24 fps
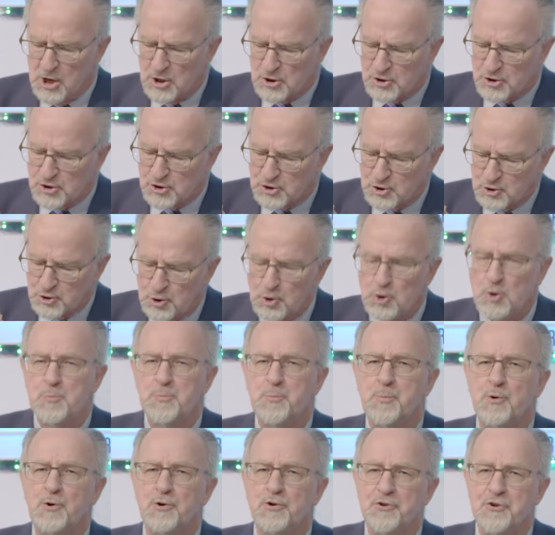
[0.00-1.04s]

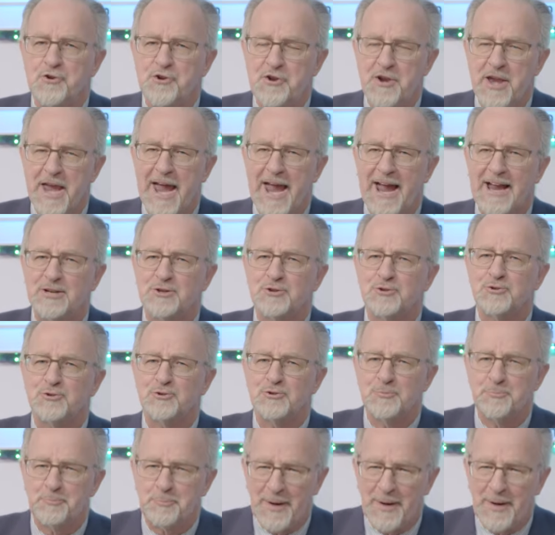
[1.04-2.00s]
supernatural